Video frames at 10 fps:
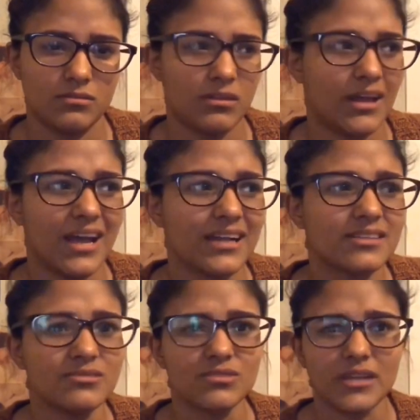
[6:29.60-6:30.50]
I,
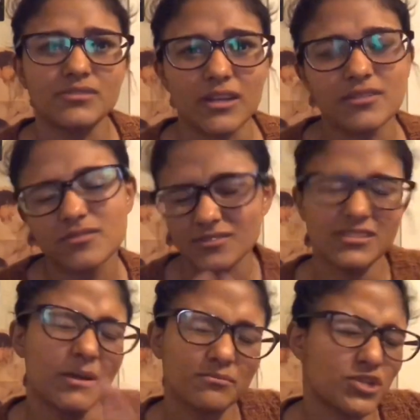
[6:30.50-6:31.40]

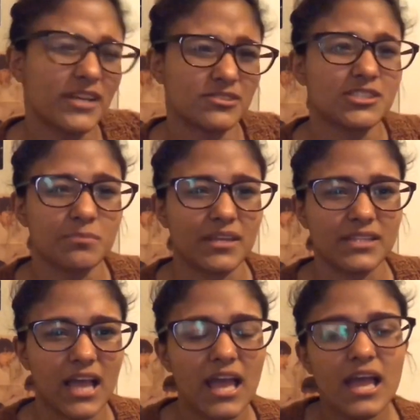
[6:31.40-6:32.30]
I, am trying to explain
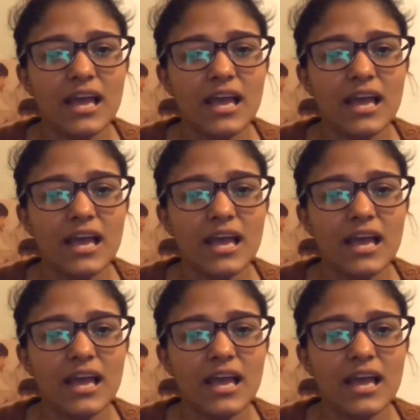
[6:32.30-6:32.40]
that.